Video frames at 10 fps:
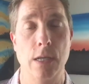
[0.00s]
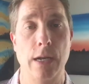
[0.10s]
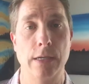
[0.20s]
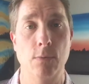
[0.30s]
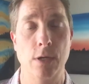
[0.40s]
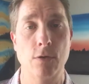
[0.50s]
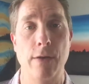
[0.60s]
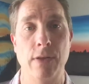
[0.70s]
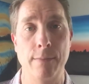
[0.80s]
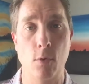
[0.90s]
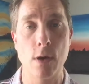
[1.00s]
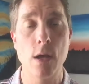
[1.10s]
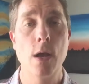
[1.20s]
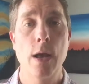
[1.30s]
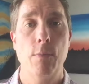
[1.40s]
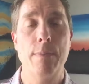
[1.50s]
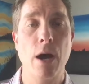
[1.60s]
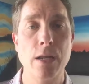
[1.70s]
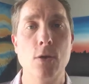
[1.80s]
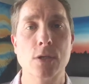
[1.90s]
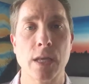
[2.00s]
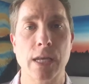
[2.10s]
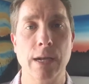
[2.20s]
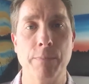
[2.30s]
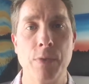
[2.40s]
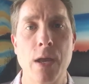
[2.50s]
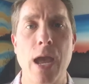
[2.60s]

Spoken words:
I didn't want to drive anymore. We bought a used Lincoln.